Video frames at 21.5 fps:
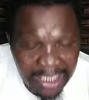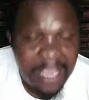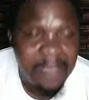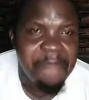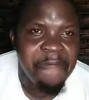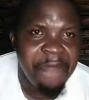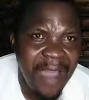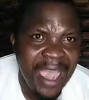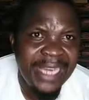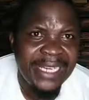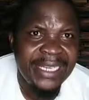they
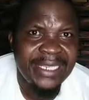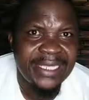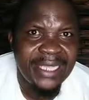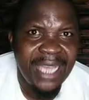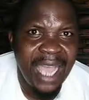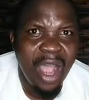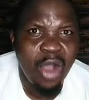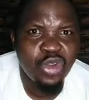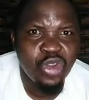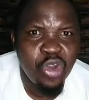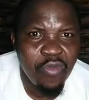fight
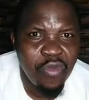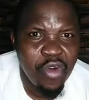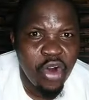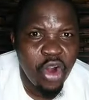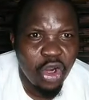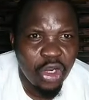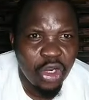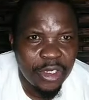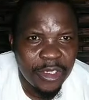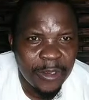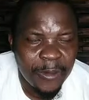the house of
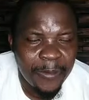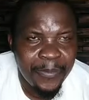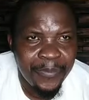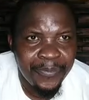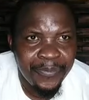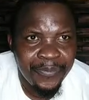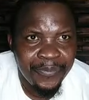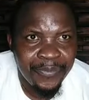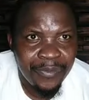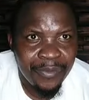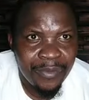God,
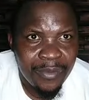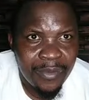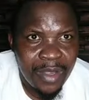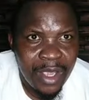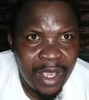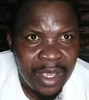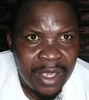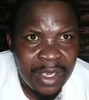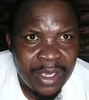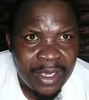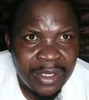
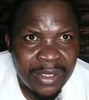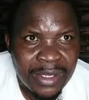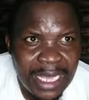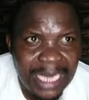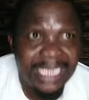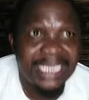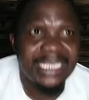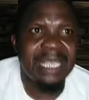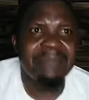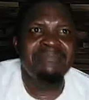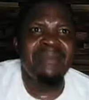there
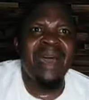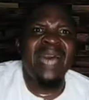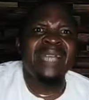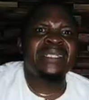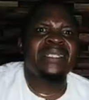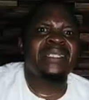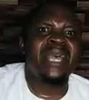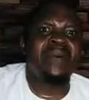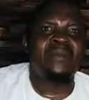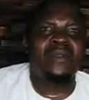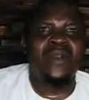is a man
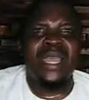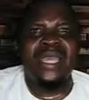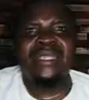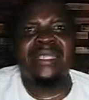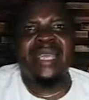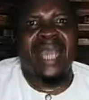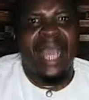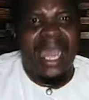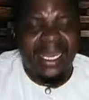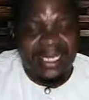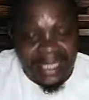somewhere in
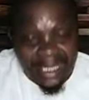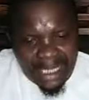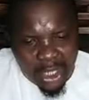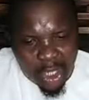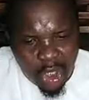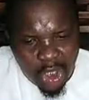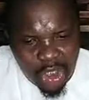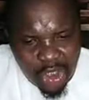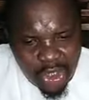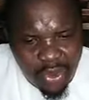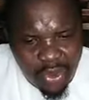the country
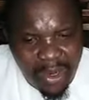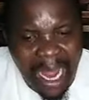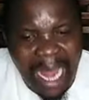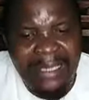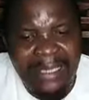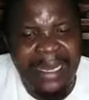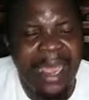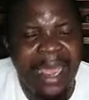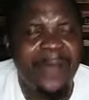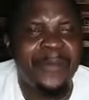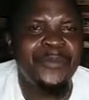called
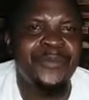Uganda.